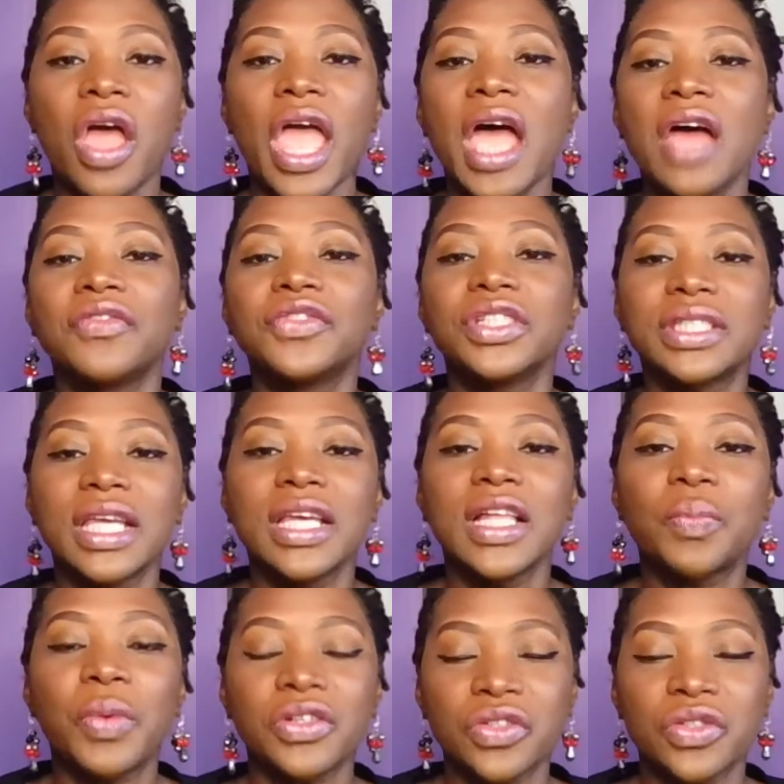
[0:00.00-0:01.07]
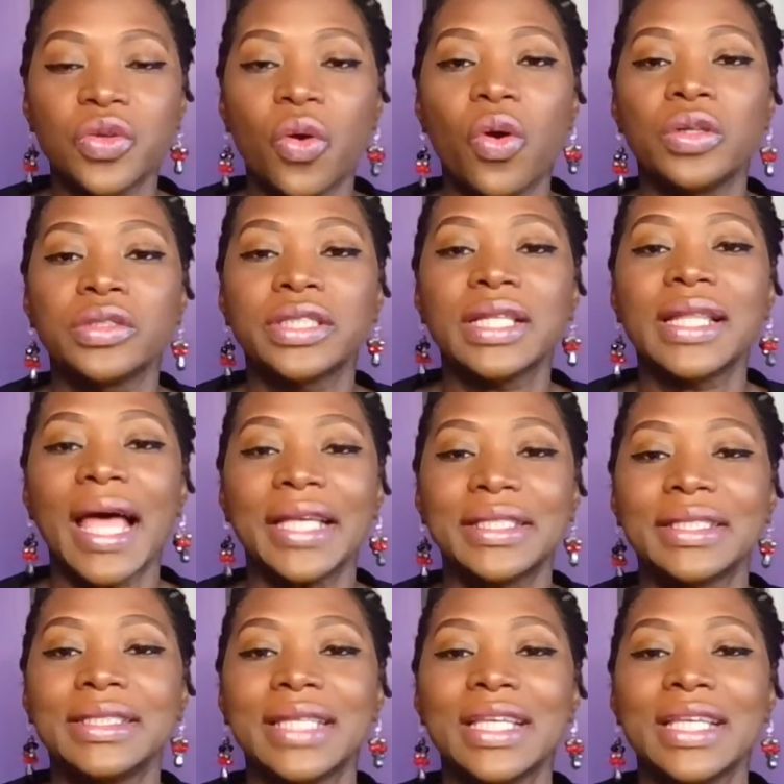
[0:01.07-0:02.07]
every single person who holds a license